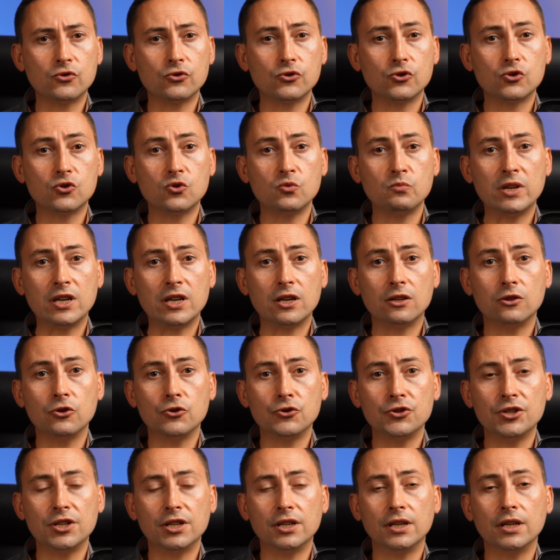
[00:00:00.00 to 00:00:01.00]
to make
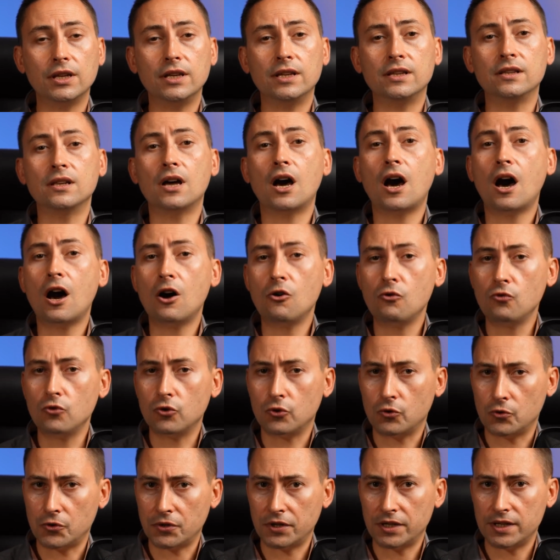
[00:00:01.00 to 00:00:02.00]
learning in our
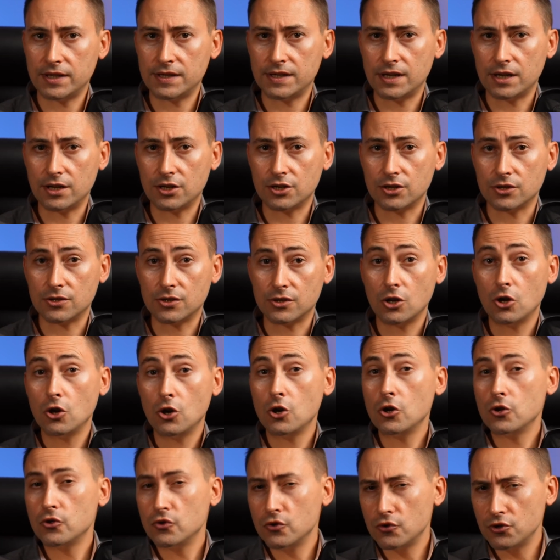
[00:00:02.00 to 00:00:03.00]
organizations
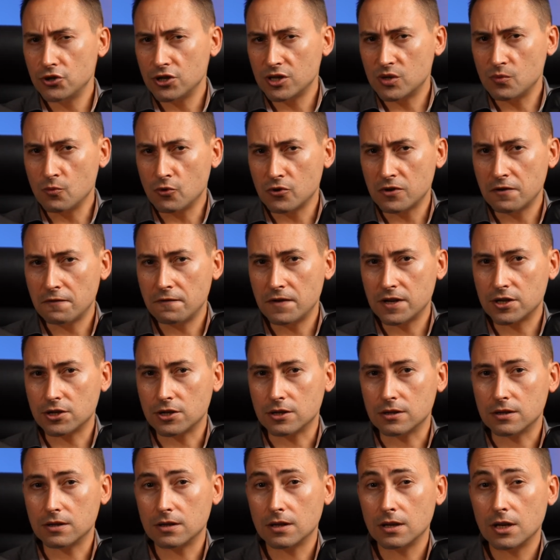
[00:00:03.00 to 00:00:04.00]
not just more
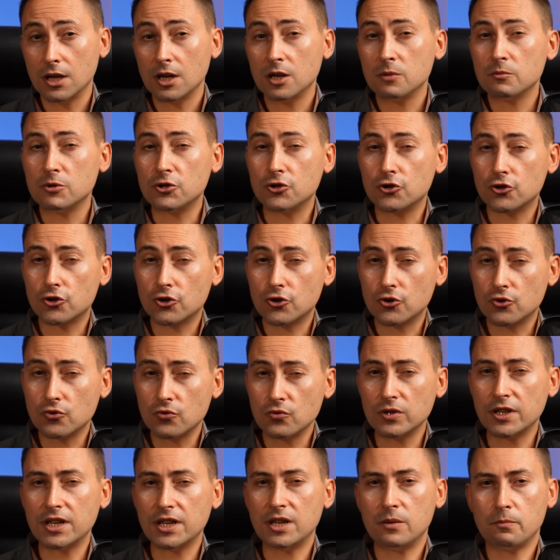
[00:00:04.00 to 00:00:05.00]
efficient, but
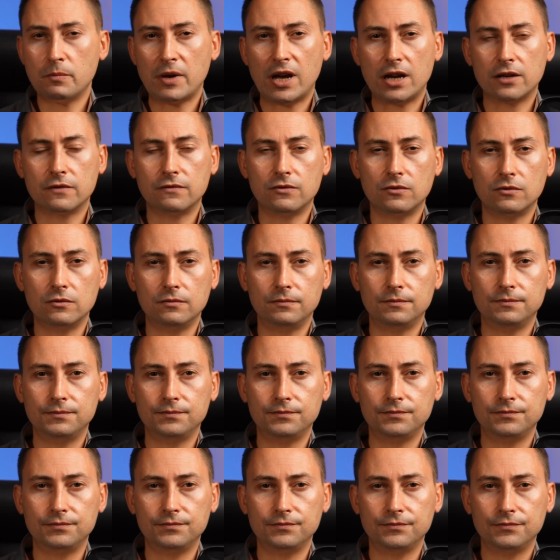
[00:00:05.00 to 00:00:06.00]
truly impactful?
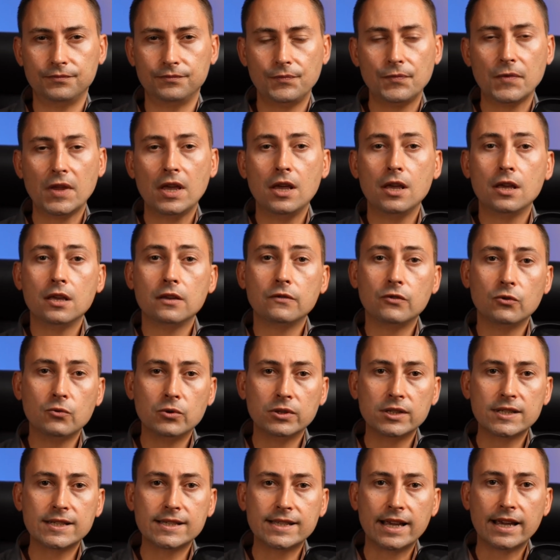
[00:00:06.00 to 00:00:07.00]
If you want to
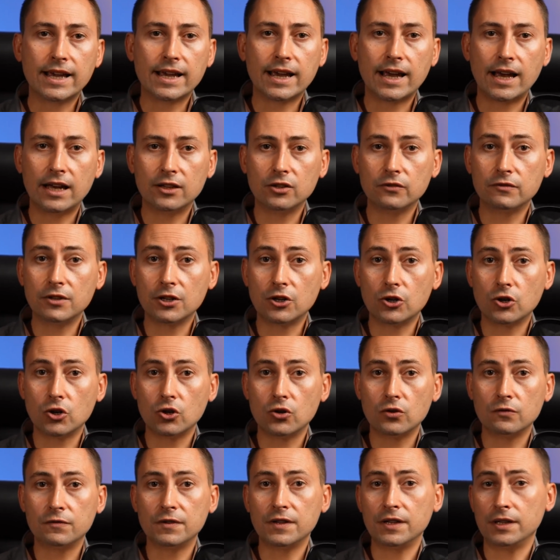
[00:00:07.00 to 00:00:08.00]
stay ahead of the curve
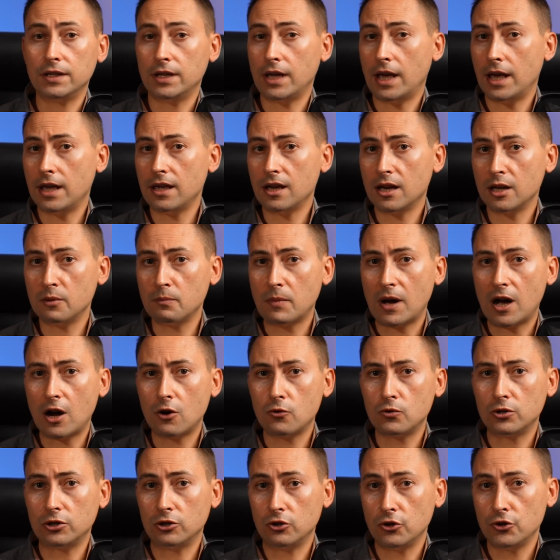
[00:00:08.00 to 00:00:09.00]
in
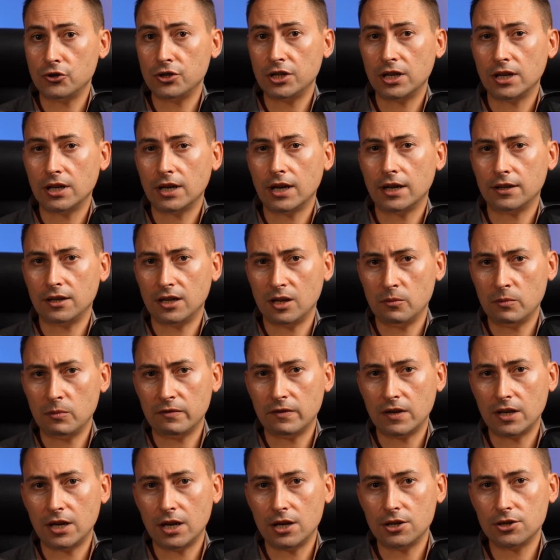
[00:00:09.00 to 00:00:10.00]
AI-powered learning and
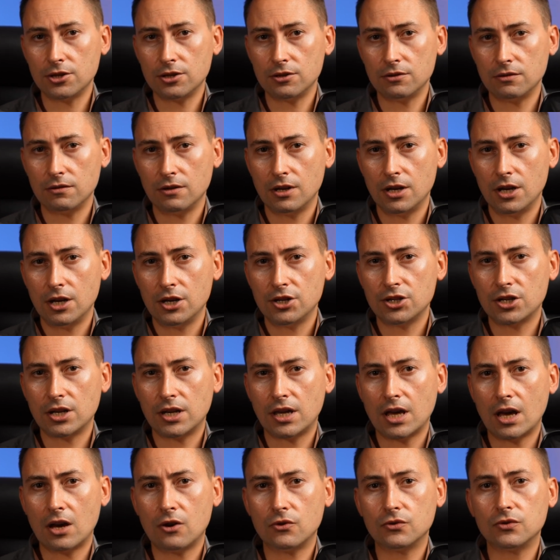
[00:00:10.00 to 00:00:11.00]
gamification, check
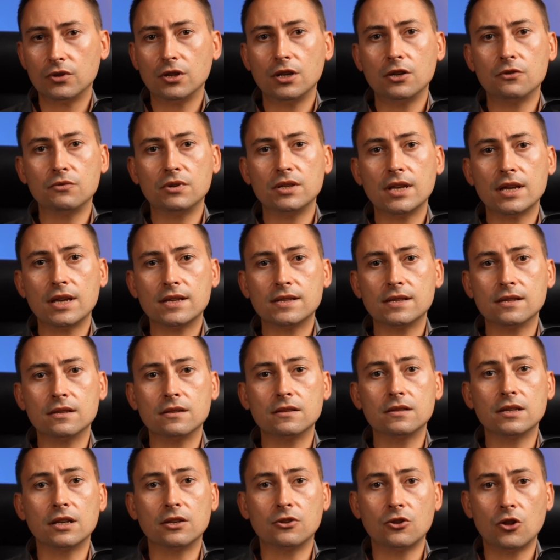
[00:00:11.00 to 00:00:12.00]
out Iridescent
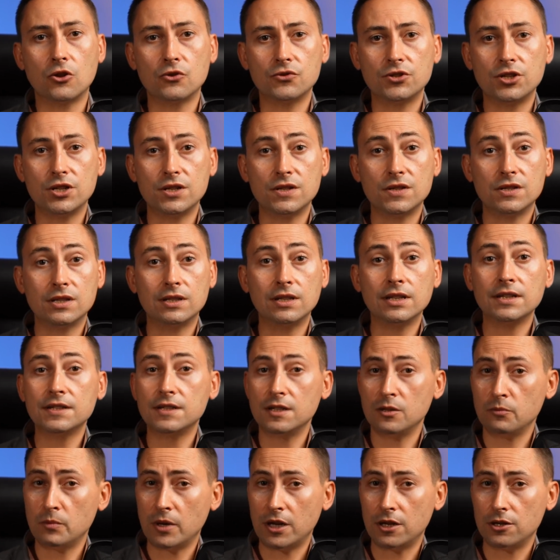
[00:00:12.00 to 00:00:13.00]
Technologies' LinkedIn
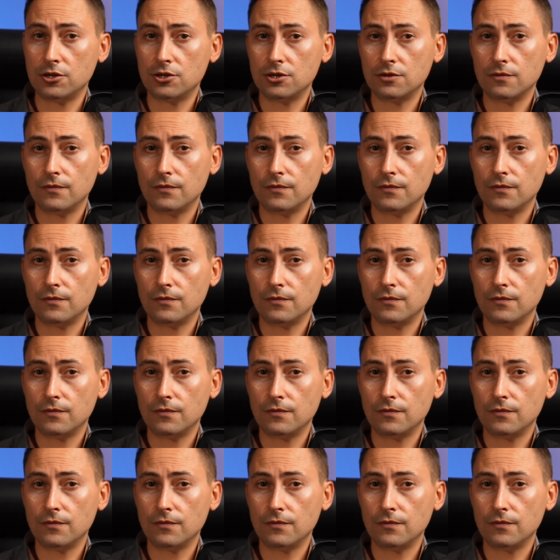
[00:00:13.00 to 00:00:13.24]
page.